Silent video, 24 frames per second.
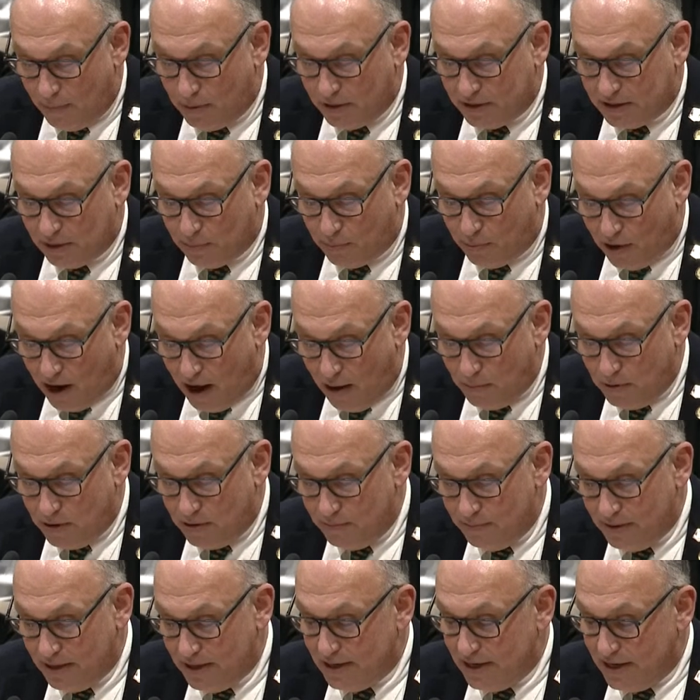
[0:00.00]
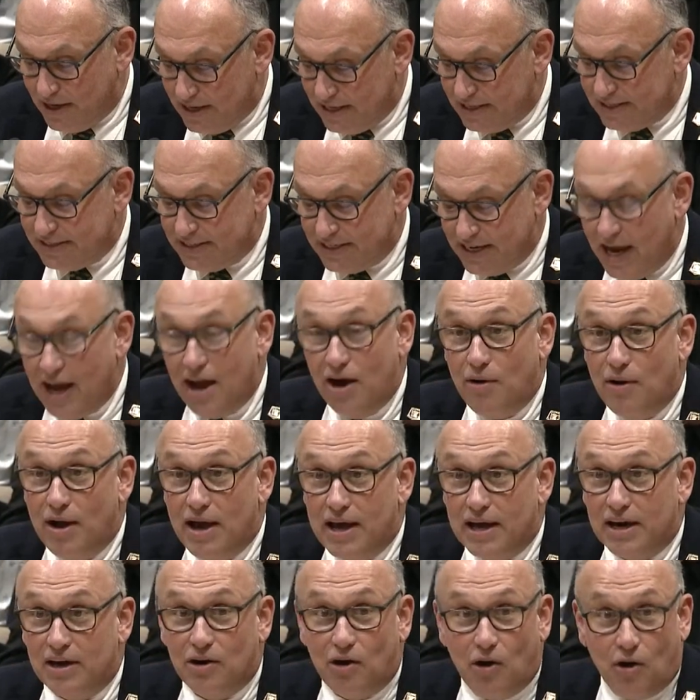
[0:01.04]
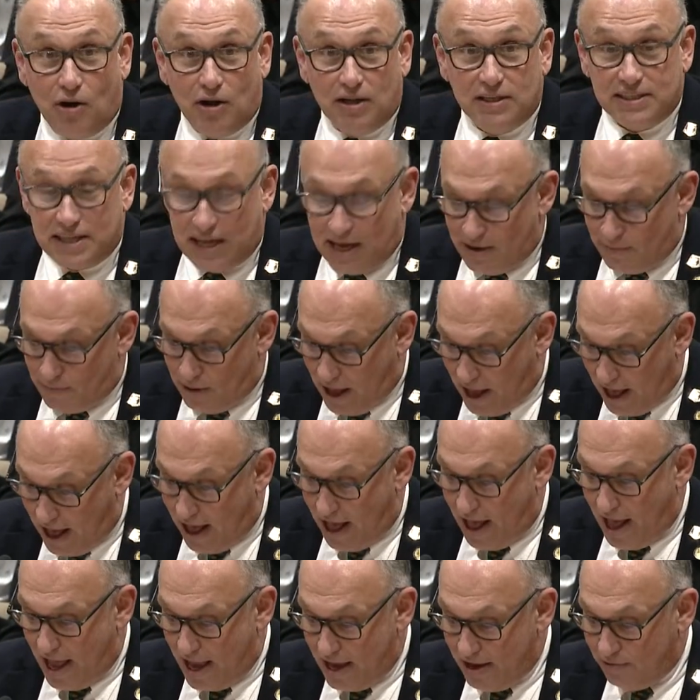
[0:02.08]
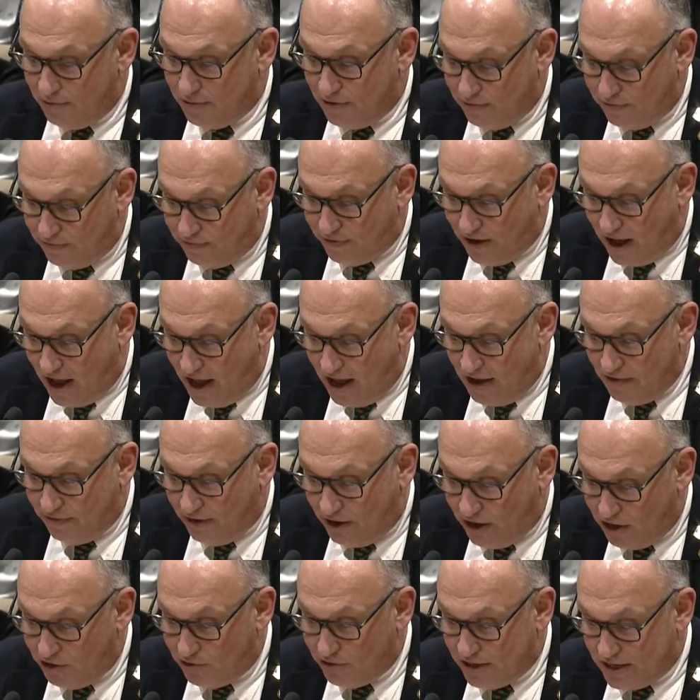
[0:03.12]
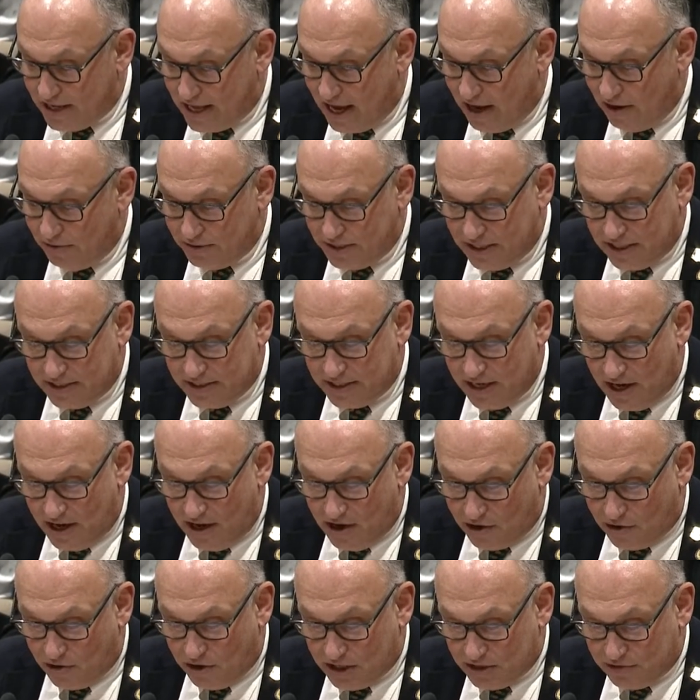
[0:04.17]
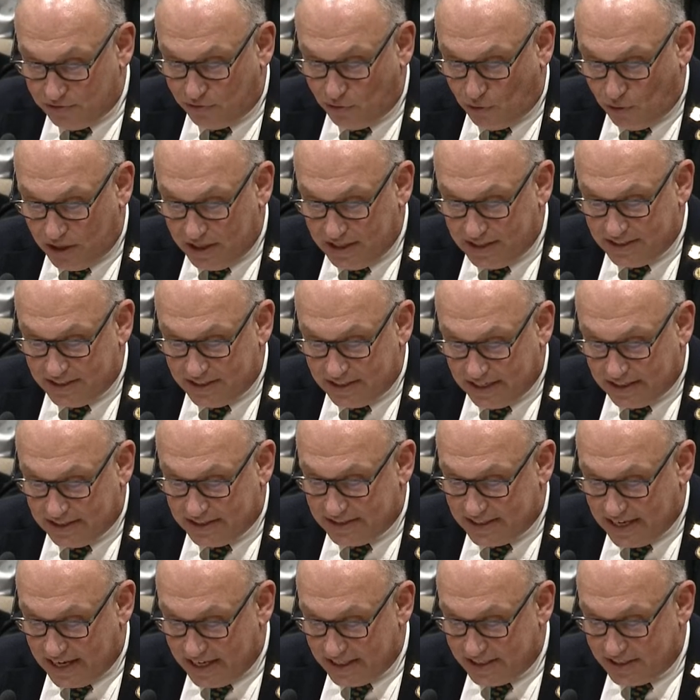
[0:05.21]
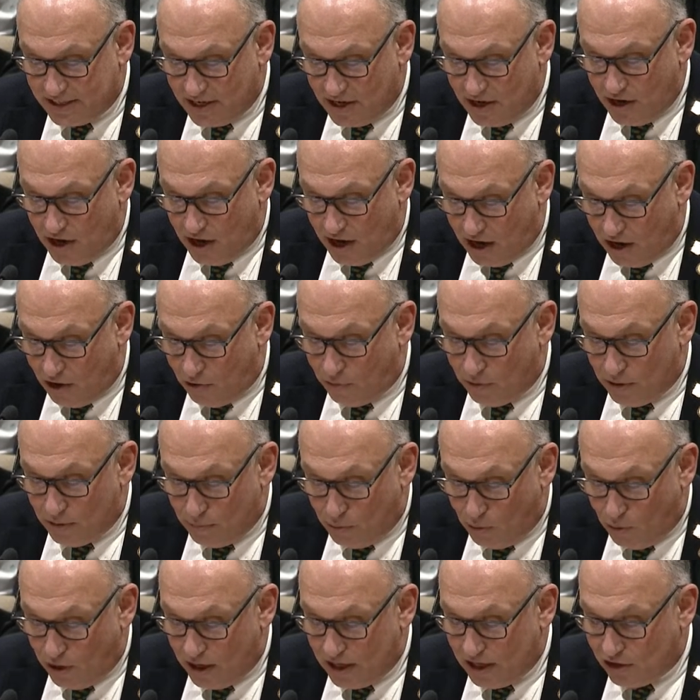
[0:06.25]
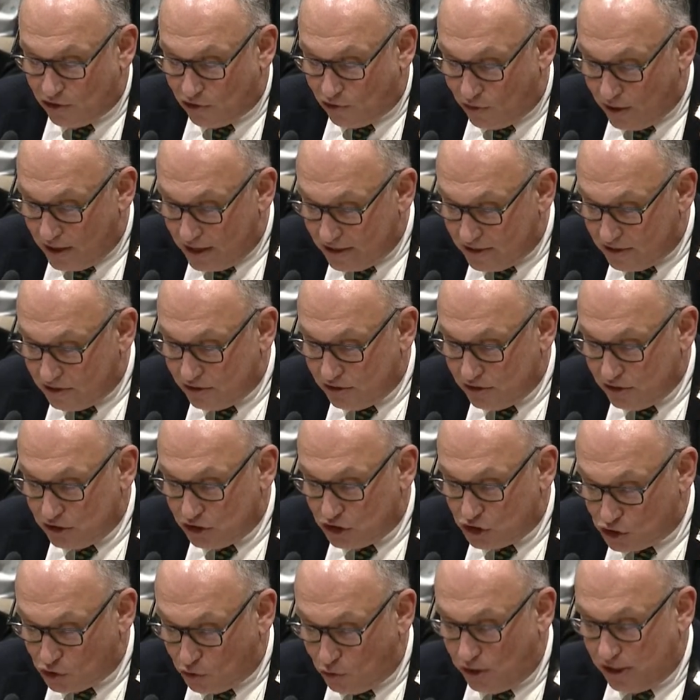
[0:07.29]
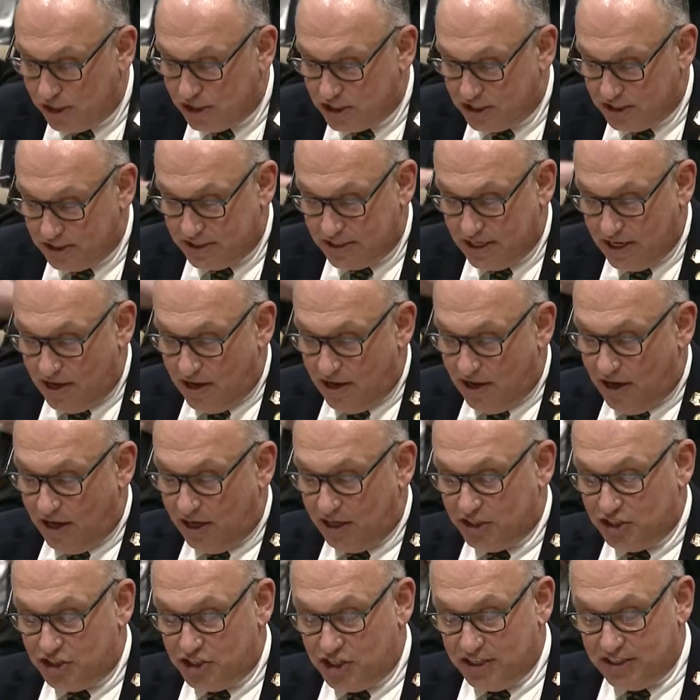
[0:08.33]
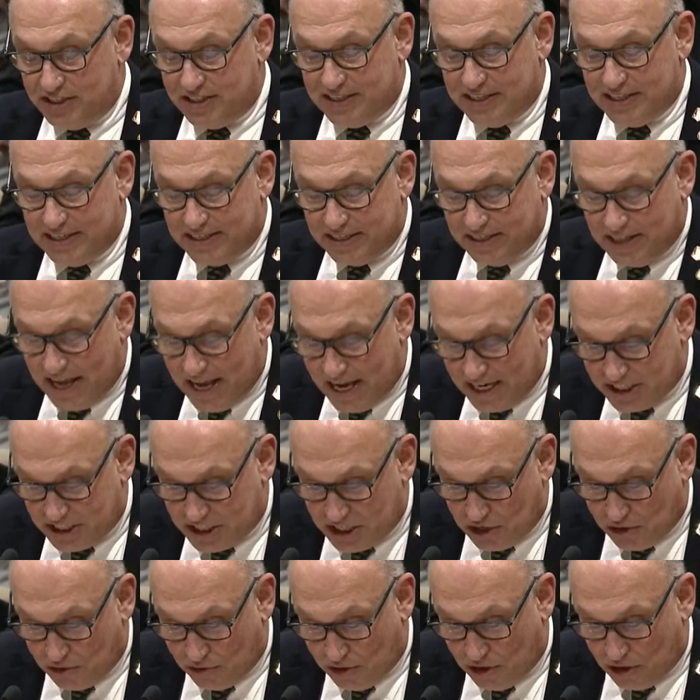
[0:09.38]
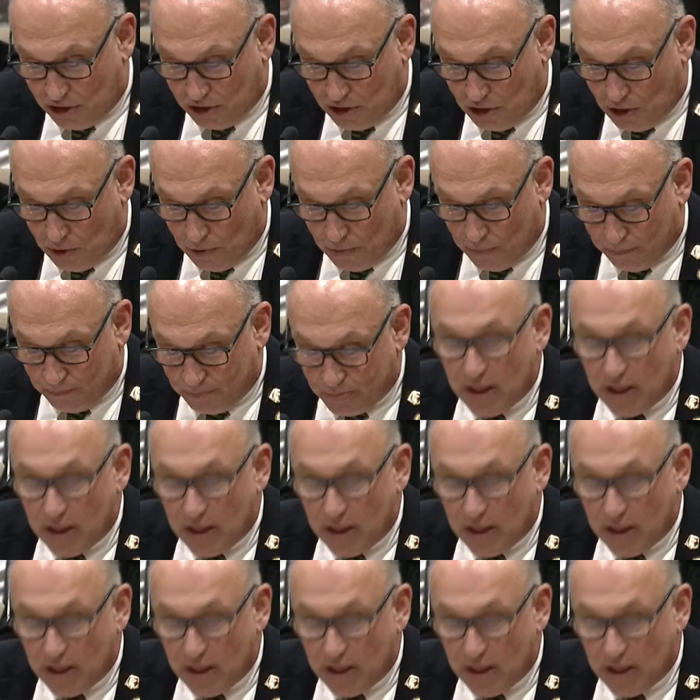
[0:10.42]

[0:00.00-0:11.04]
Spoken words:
But the problem is now at an all-time high, with 500 counties across 46 states reporting critical shortages just this last year alone.